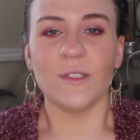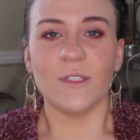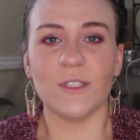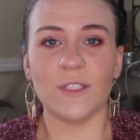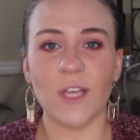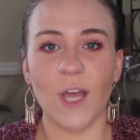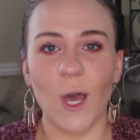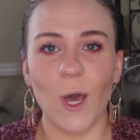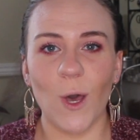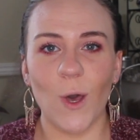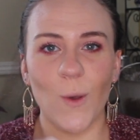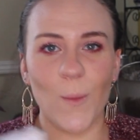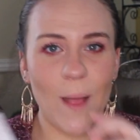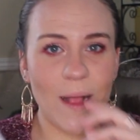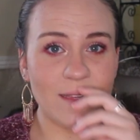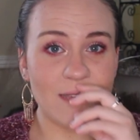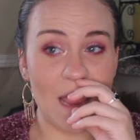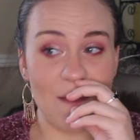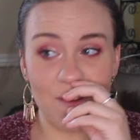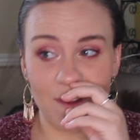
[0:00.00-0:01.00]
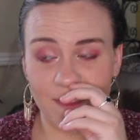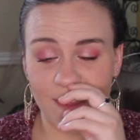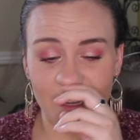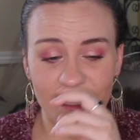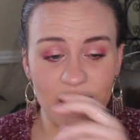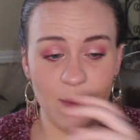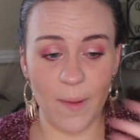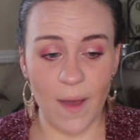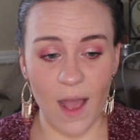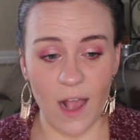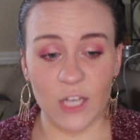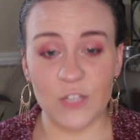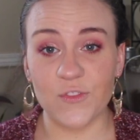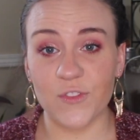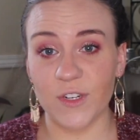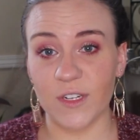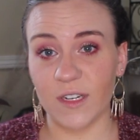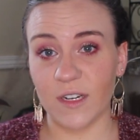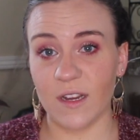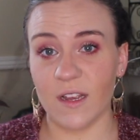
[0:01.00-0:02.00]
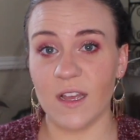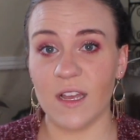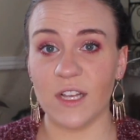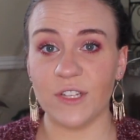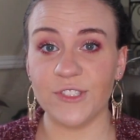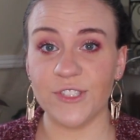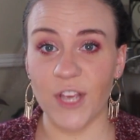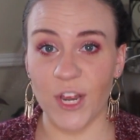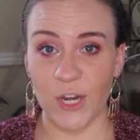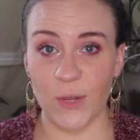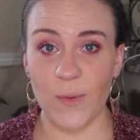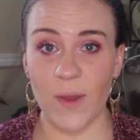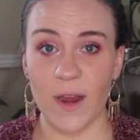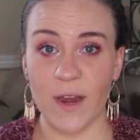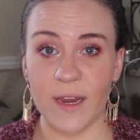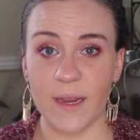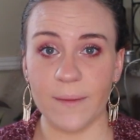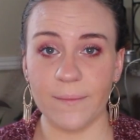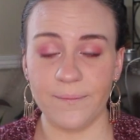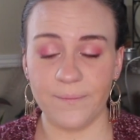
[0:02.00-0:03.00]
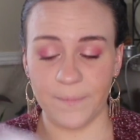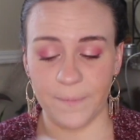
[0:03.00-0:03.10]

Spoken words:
So that's everything in the box for January.